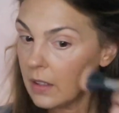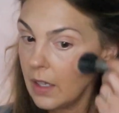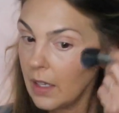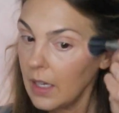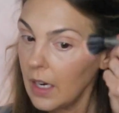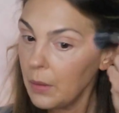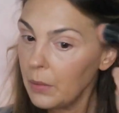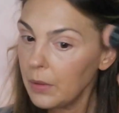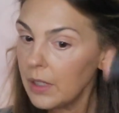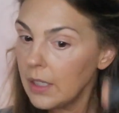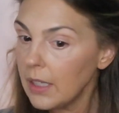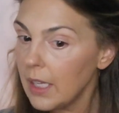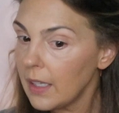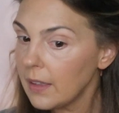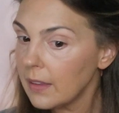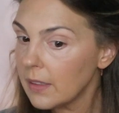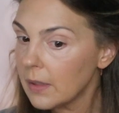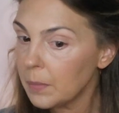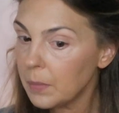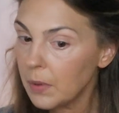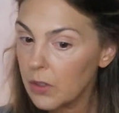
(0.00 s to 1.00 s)
And I really
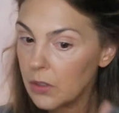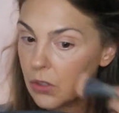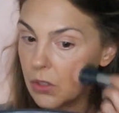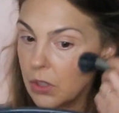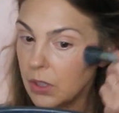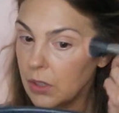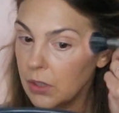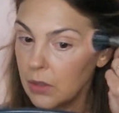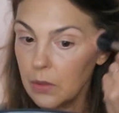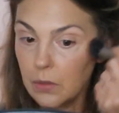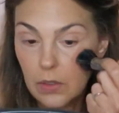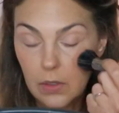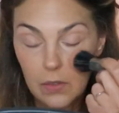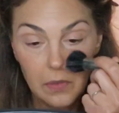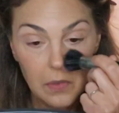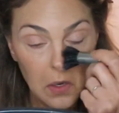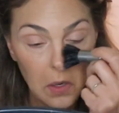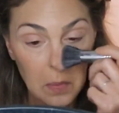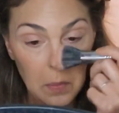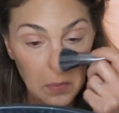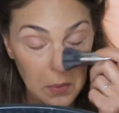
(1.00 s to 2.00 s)
like this blush too. It's
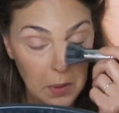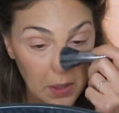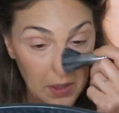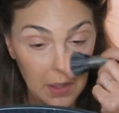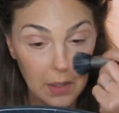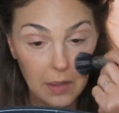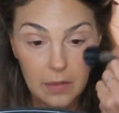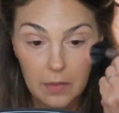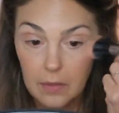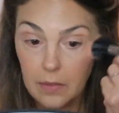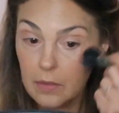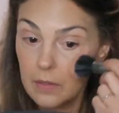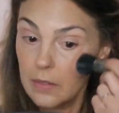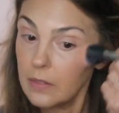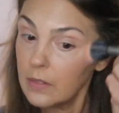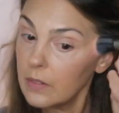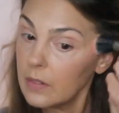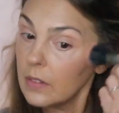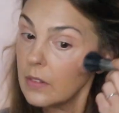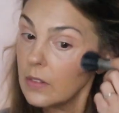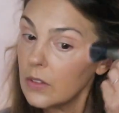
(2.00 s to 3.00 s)
very pretty.
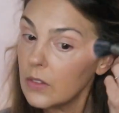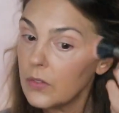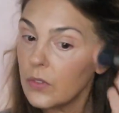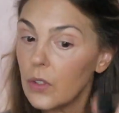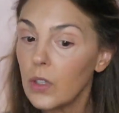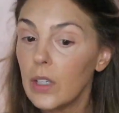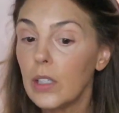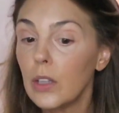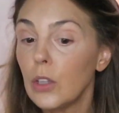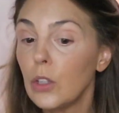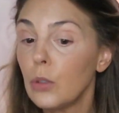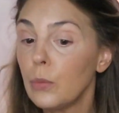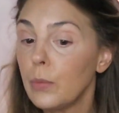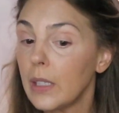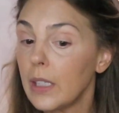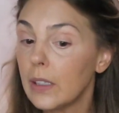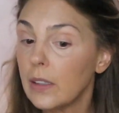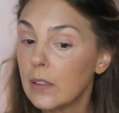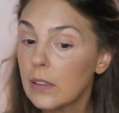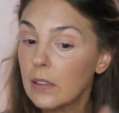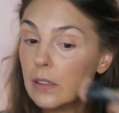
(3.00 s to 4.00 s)
It's very
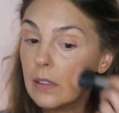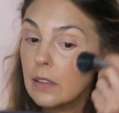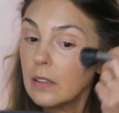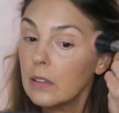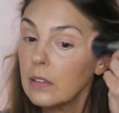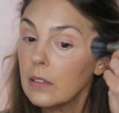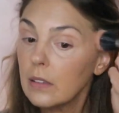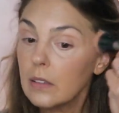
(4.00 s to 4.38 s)
luminous.